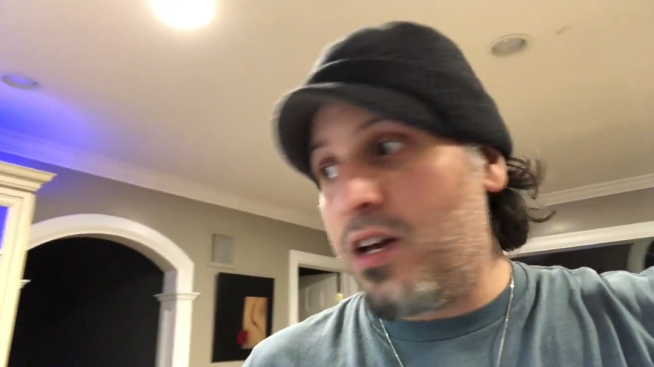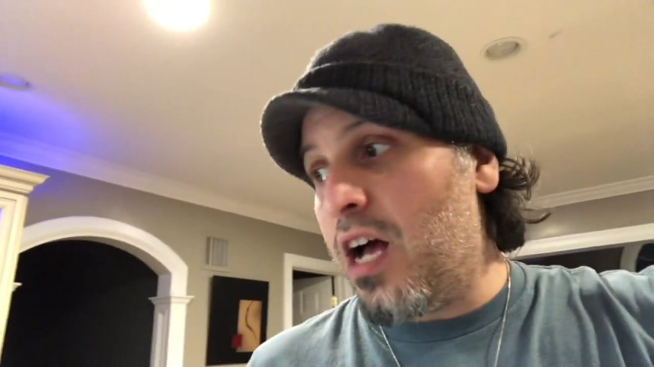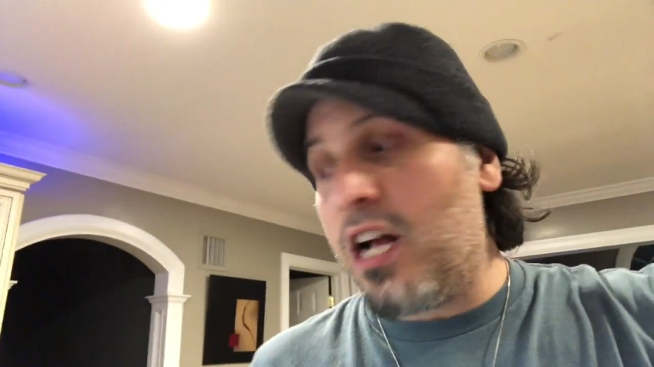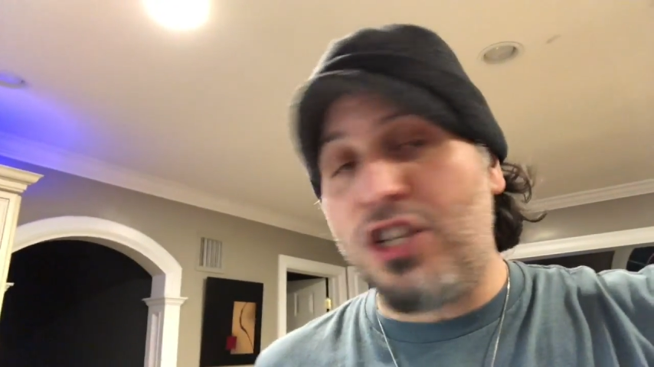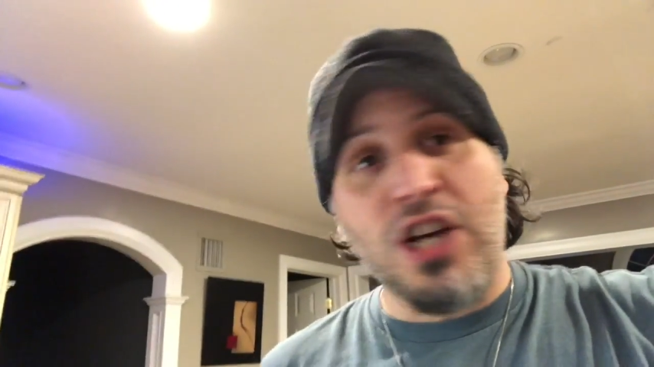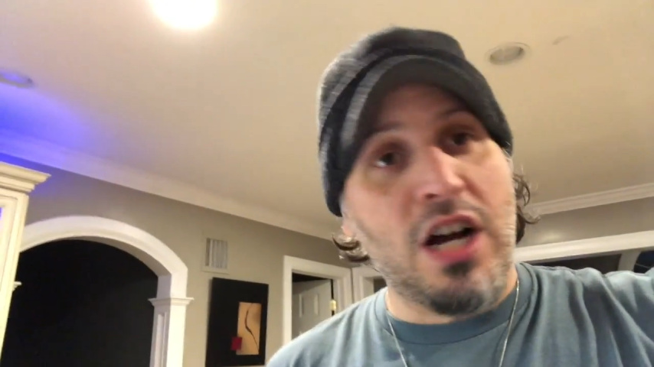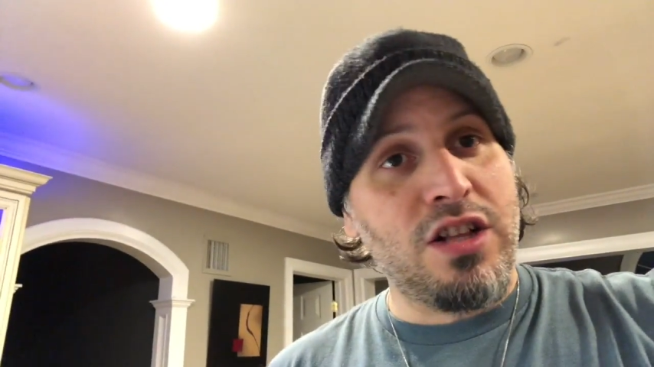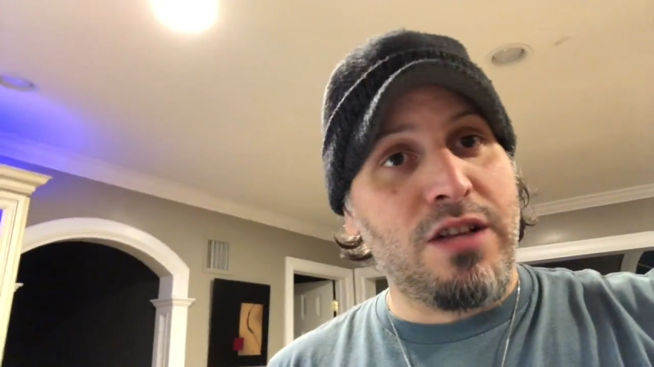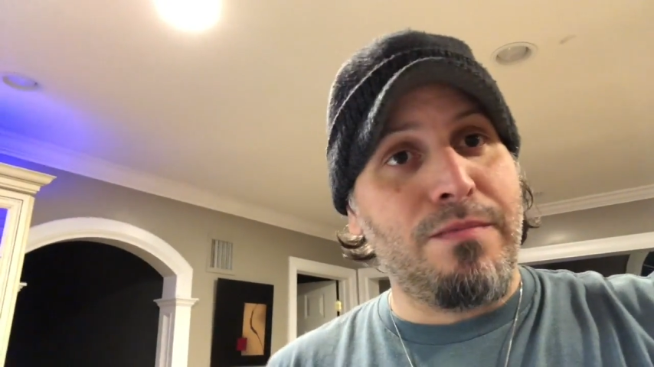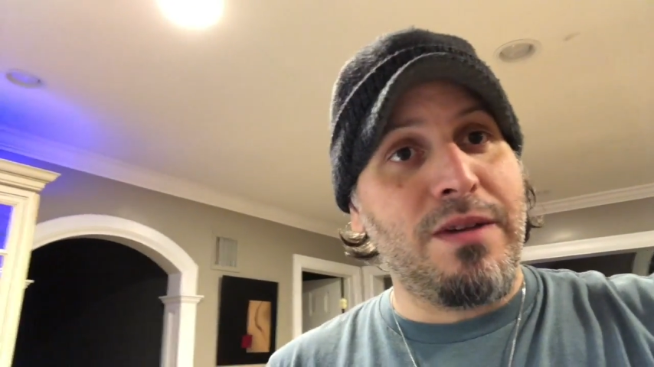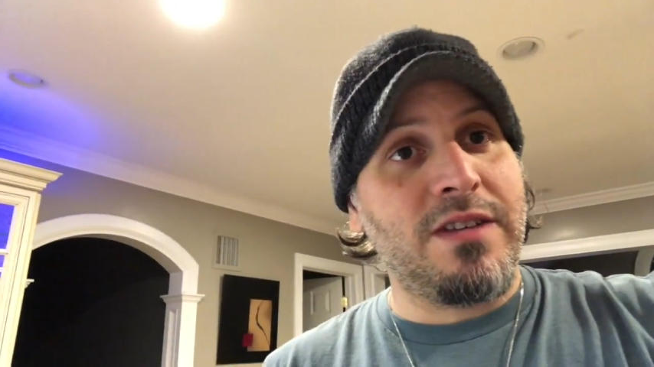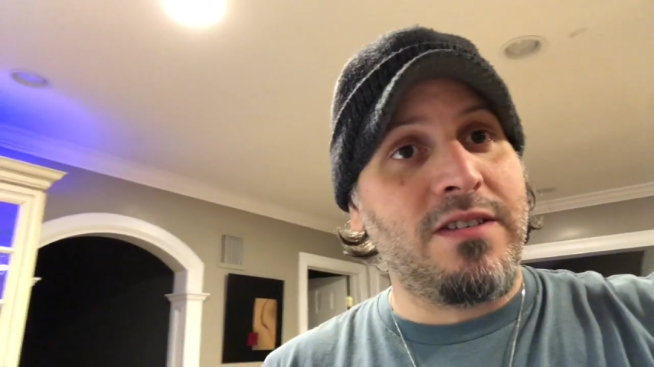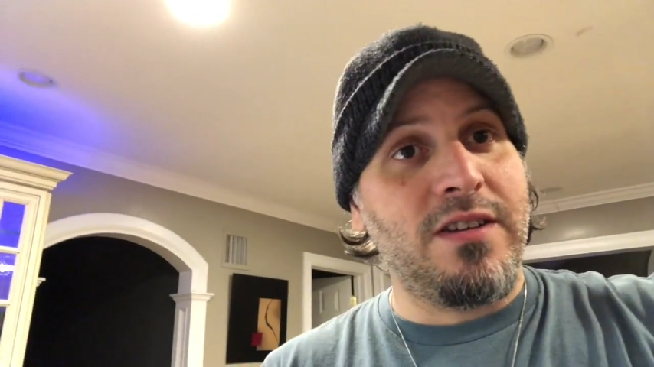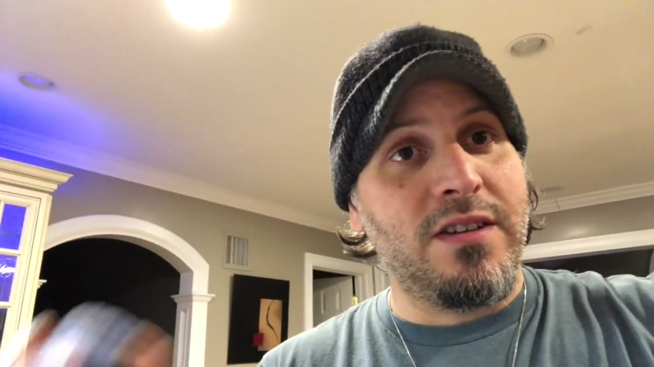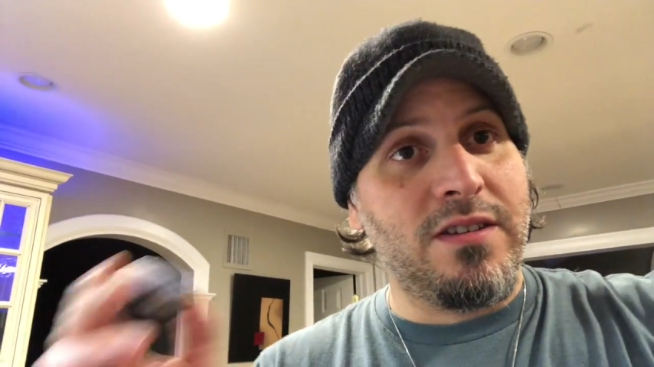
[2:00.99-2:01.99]
hot chocolate
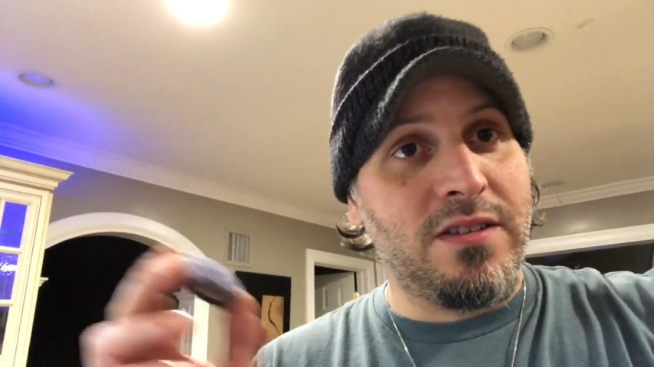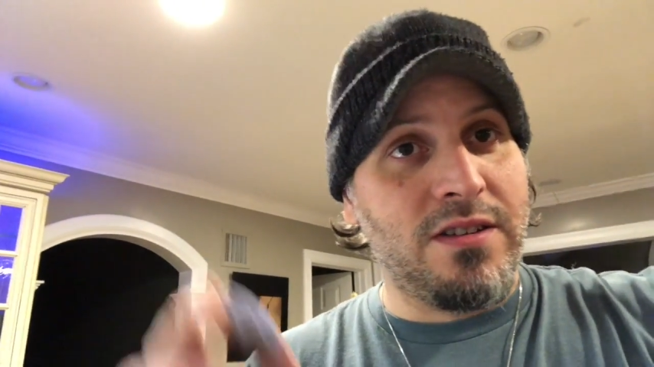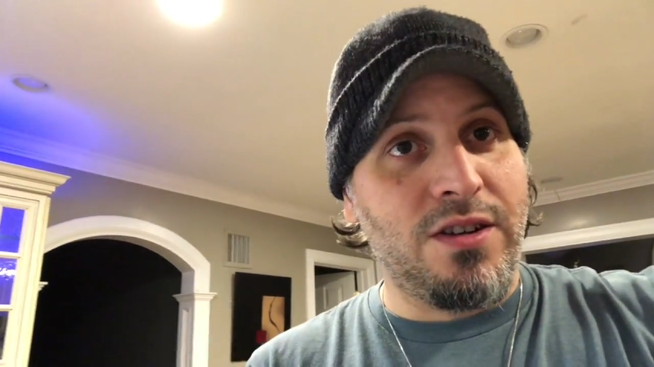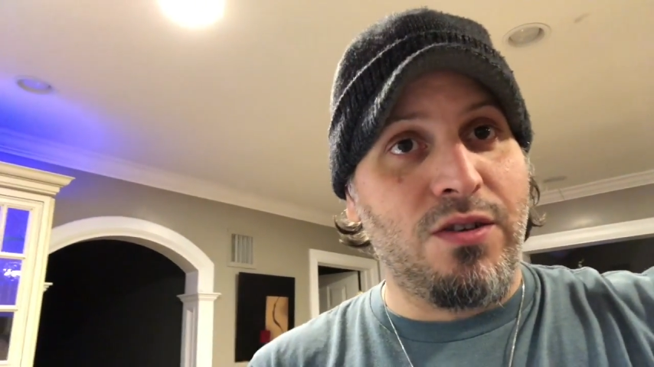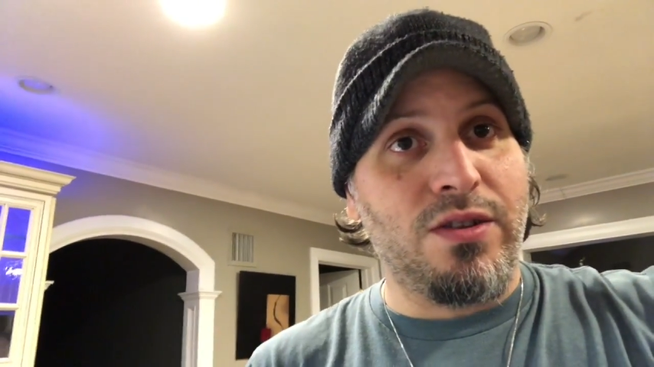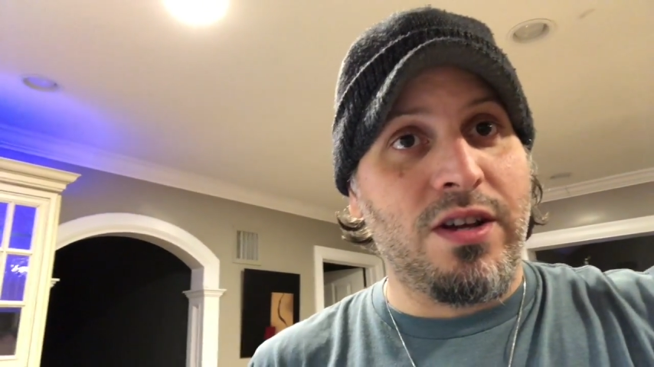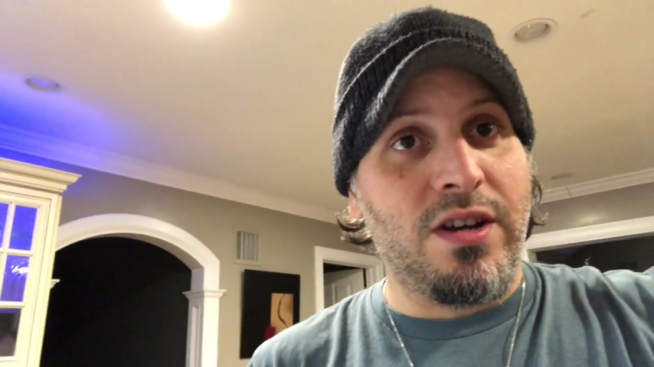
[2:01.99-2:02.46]
mixes, you know,